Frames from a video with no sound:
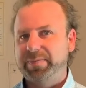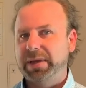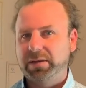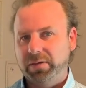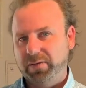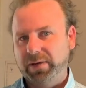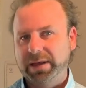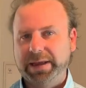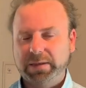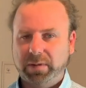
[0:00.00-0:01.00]
but you'll
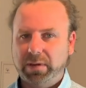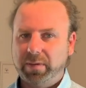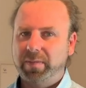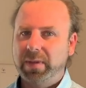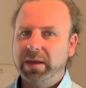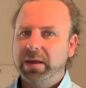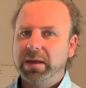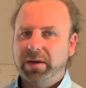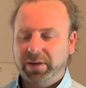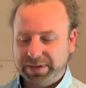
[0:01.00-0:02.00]
connect with them
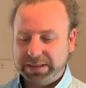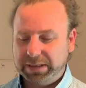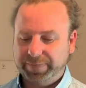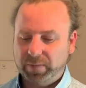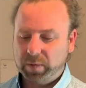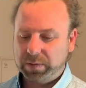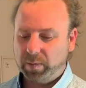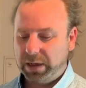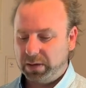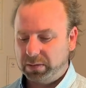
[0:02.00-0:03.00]
on this level as
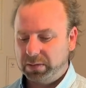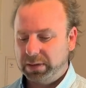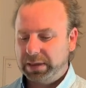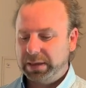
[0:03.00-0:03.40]
well.